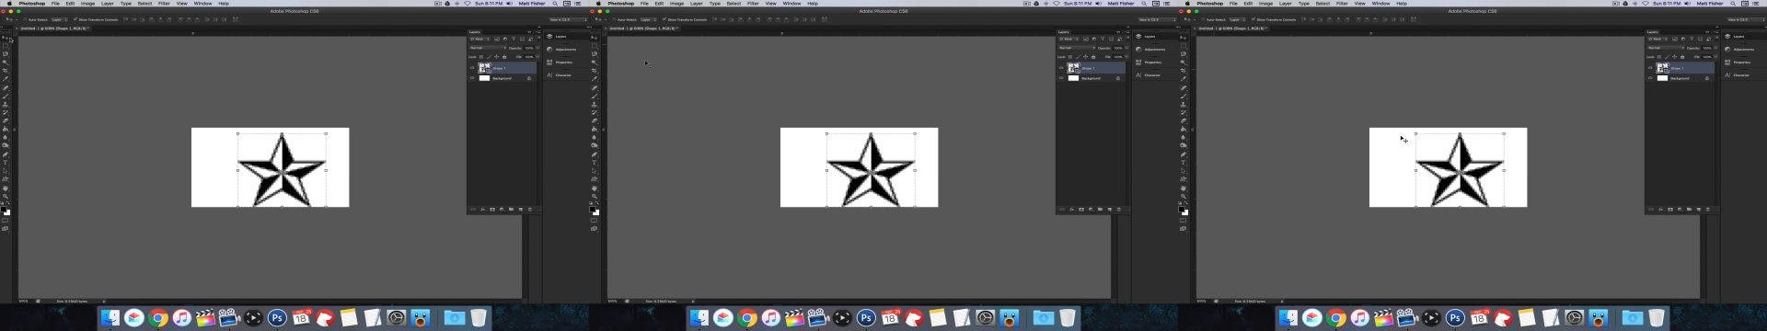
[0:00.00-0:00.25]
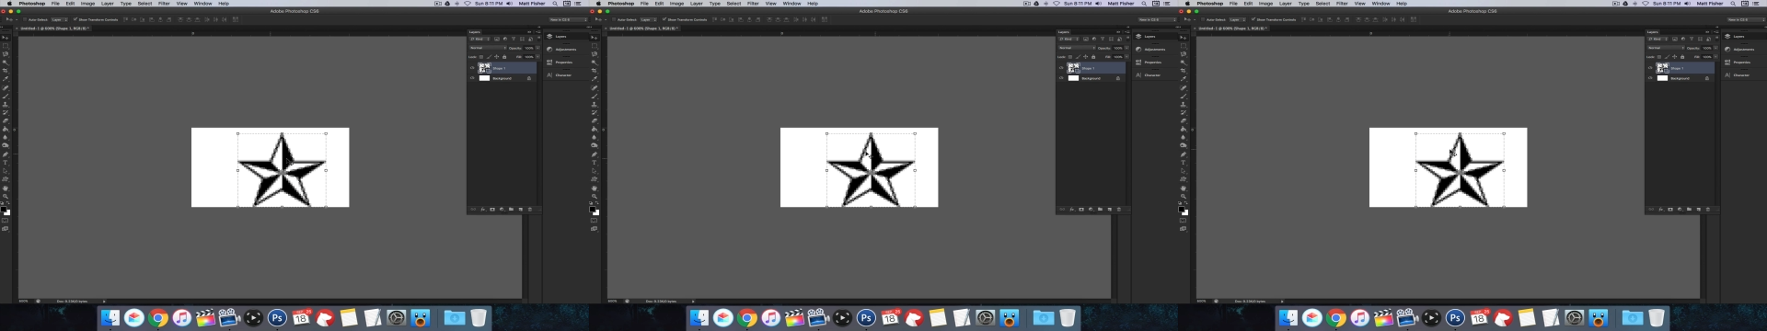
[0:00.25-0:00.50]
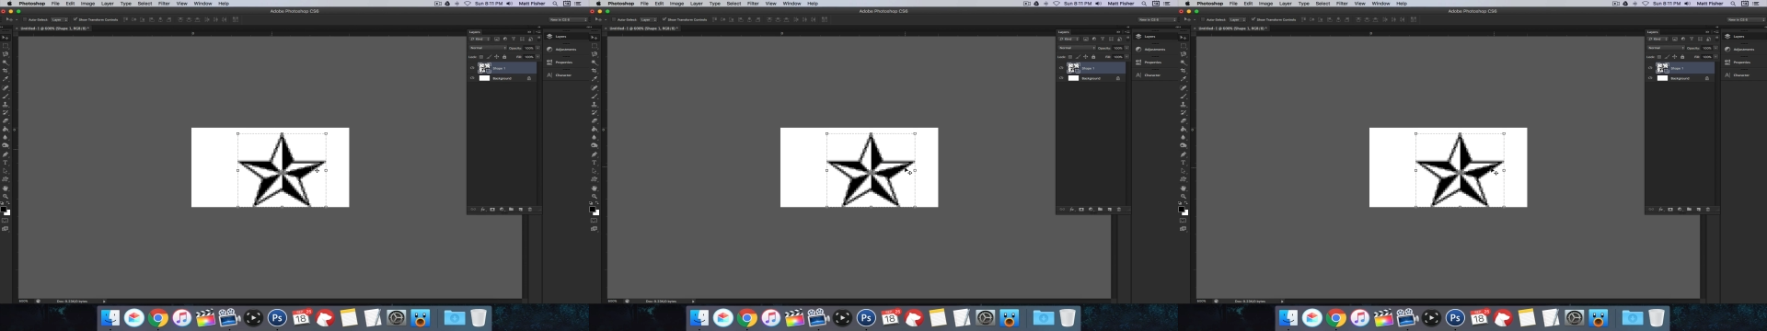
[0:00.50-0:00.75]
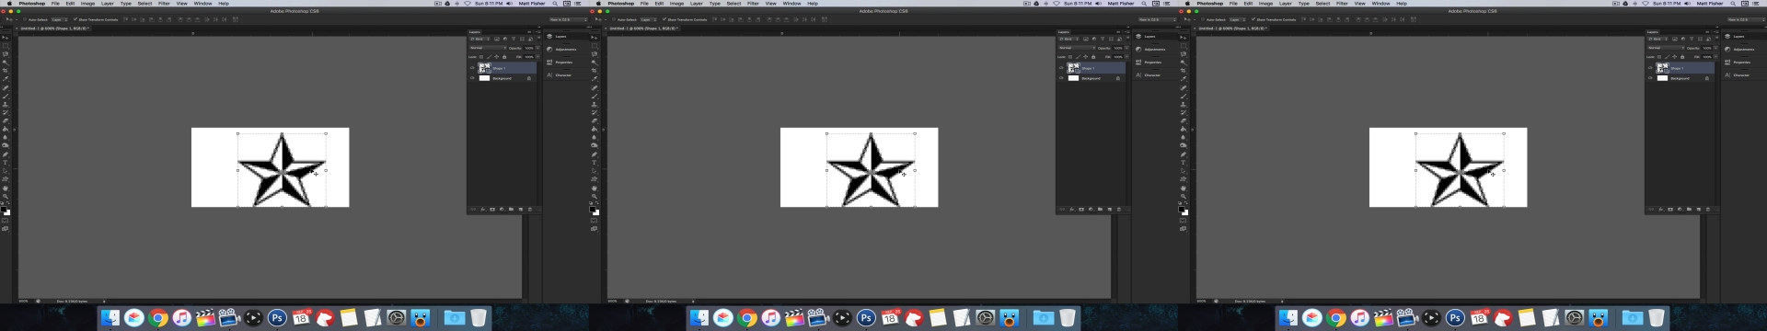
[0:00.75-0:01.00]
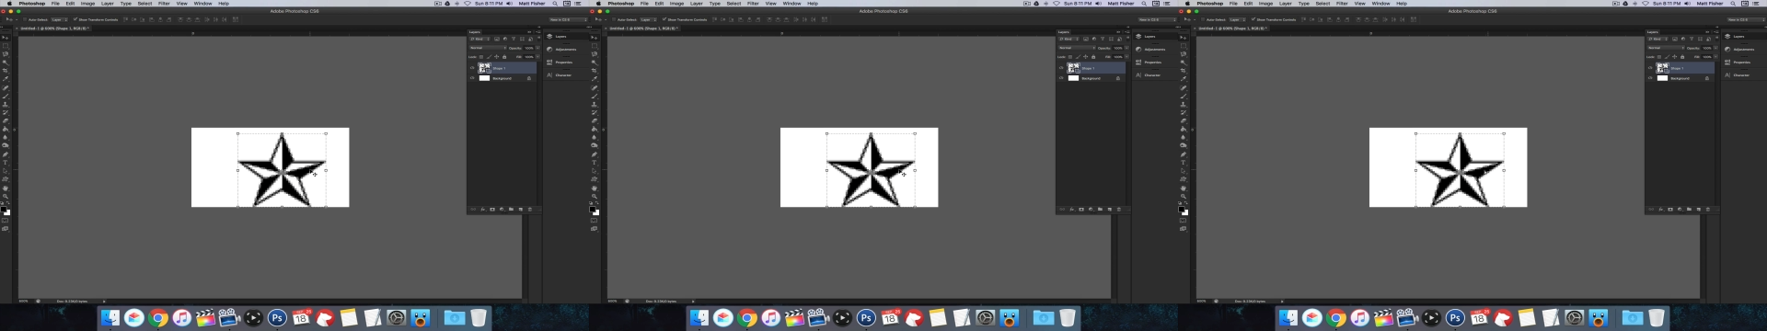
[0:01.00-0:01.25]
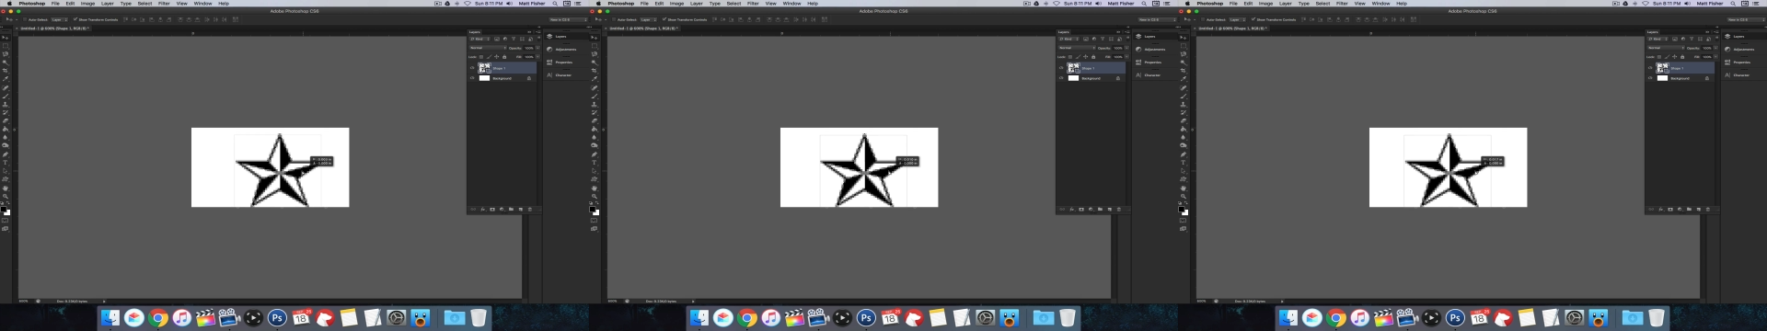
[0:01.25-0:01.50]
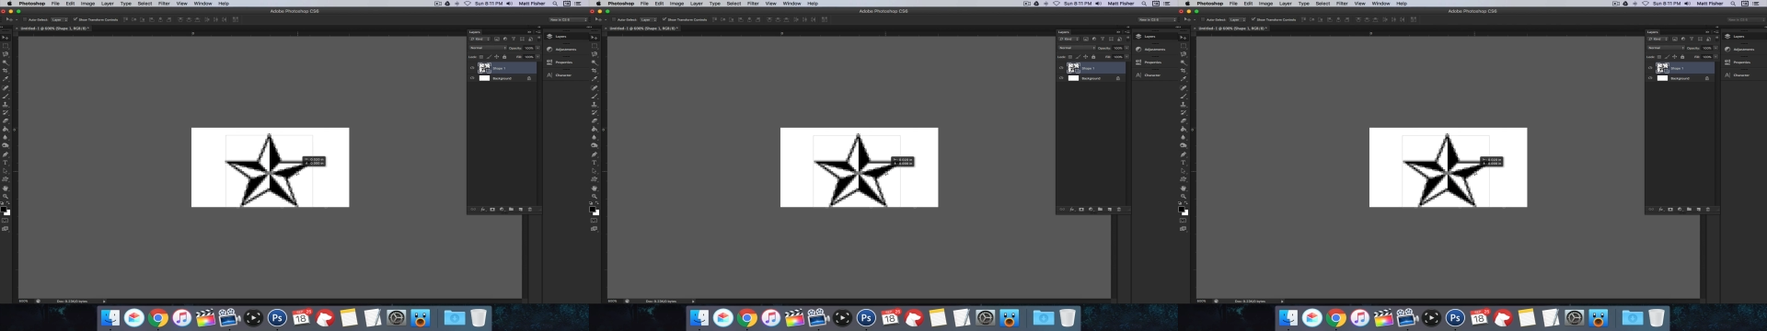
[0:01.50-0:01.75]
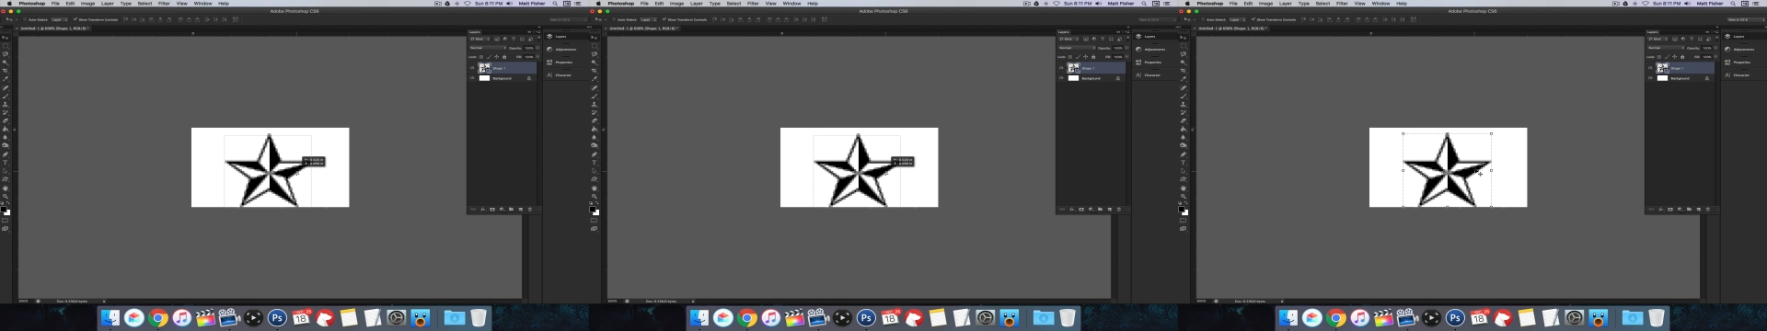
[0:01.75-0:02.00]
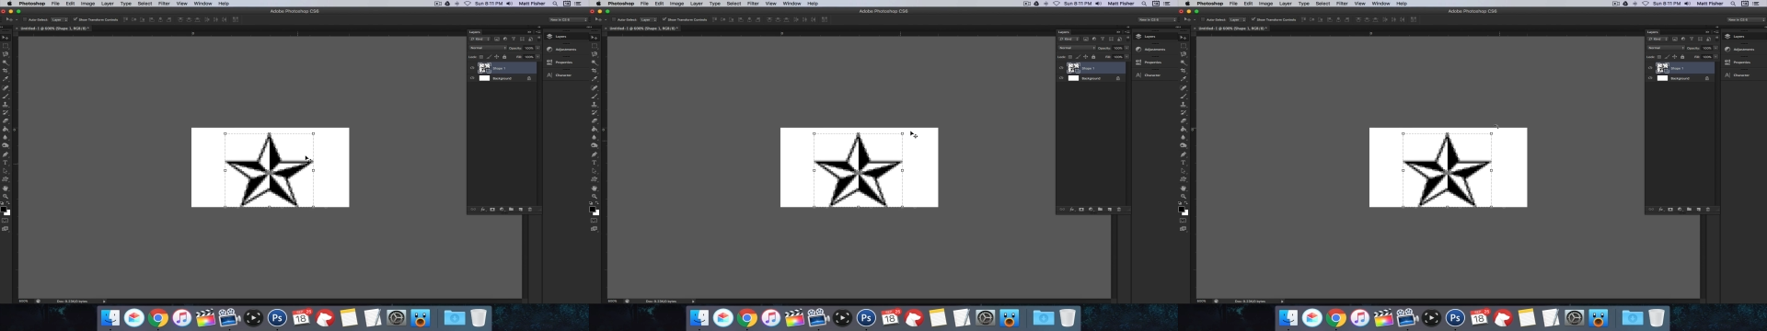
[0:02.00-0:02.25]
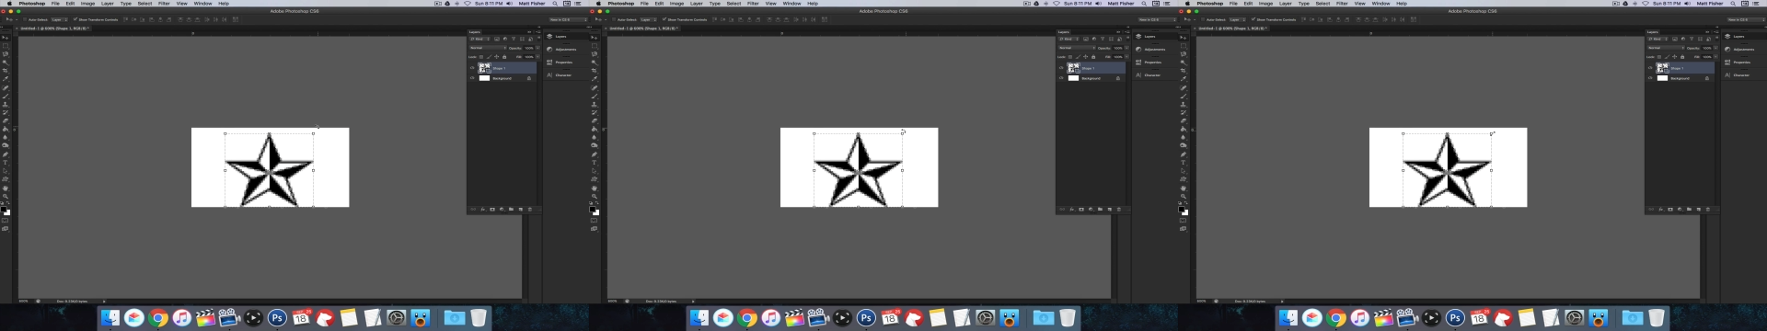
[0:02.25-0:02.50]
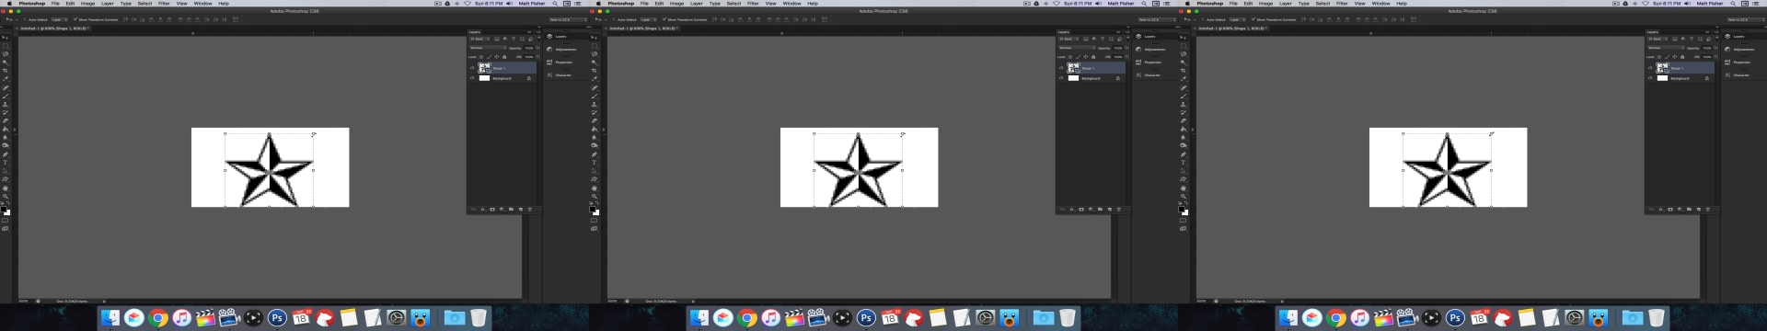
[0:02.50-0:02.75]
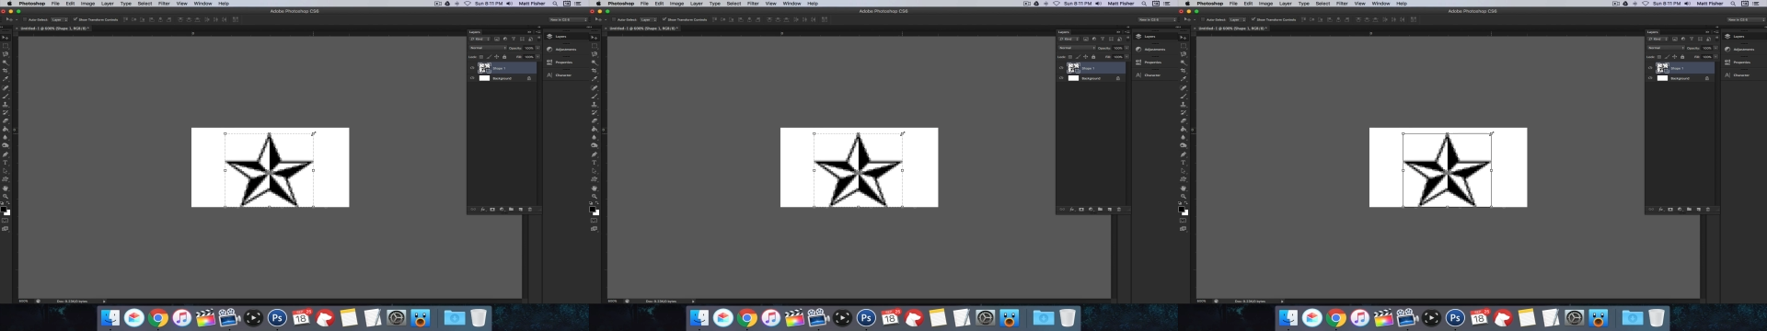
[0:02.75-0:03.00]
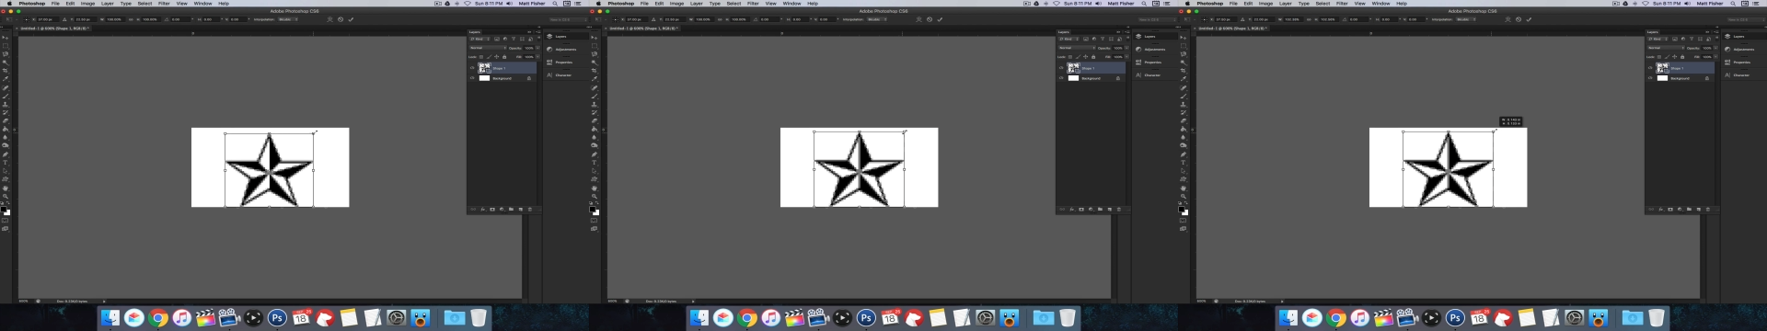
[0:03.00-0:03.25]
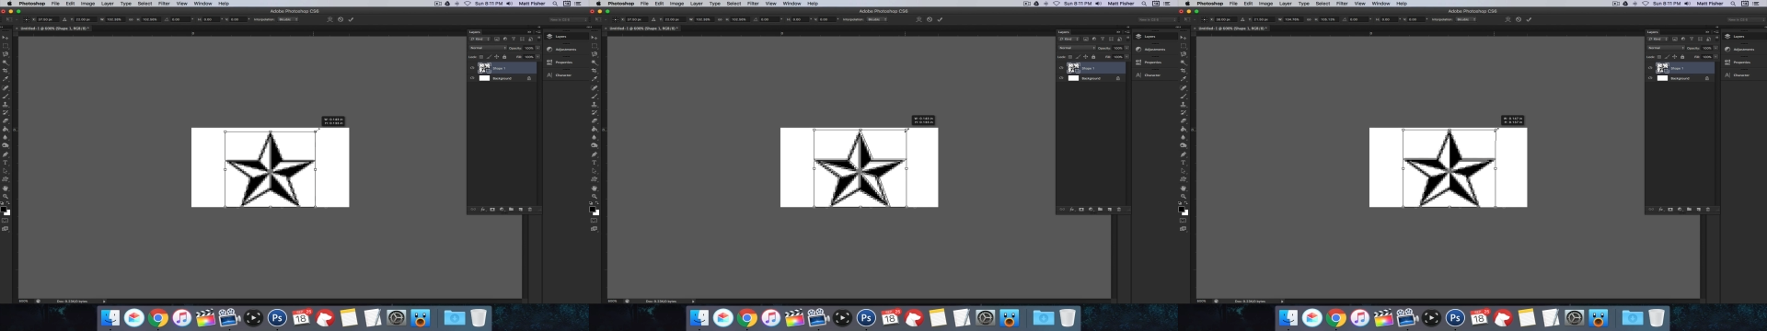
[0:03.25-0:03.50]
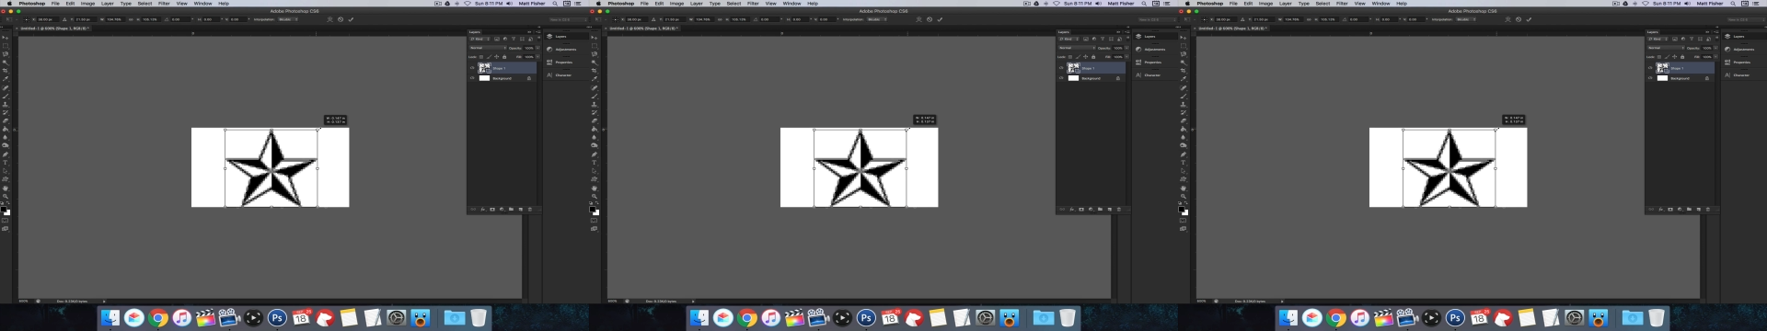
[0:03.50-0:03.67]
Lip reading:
Nobody's mouth can be seen.